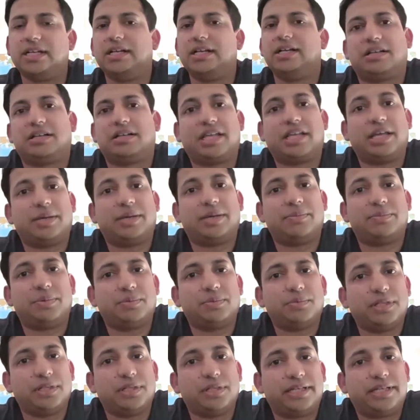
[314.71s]

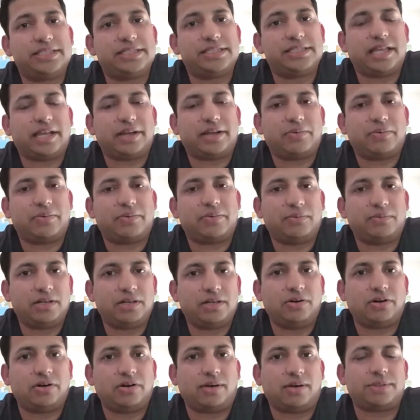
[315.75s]
Capabilities like workload
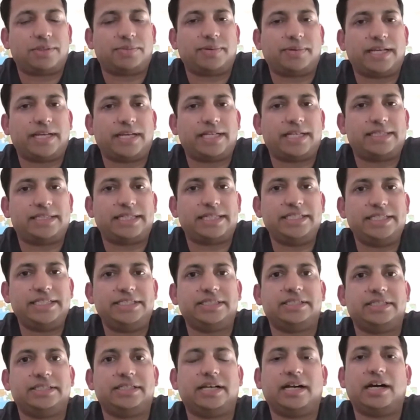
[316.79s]
optimization
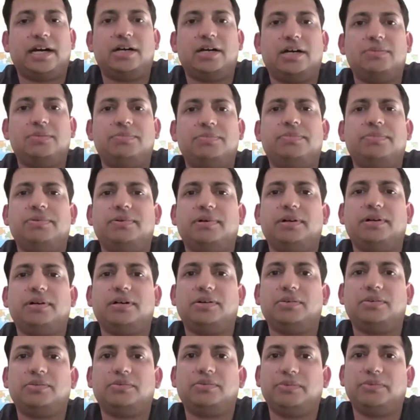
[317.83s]
help
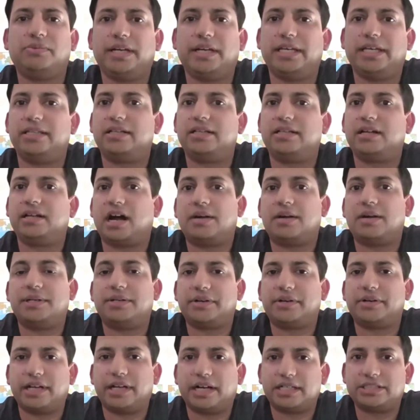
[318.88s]
with carbon
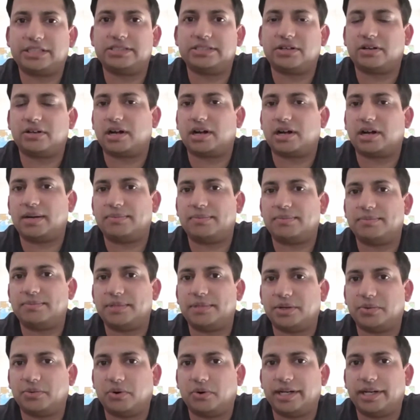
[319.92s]
reductions or carbon
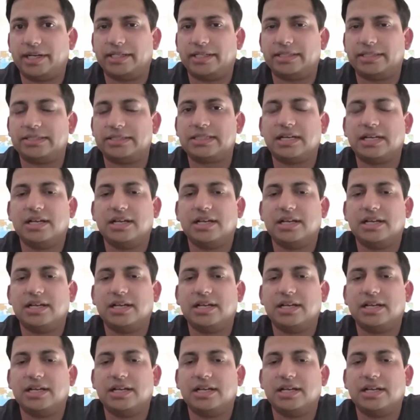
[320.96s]
avoidance.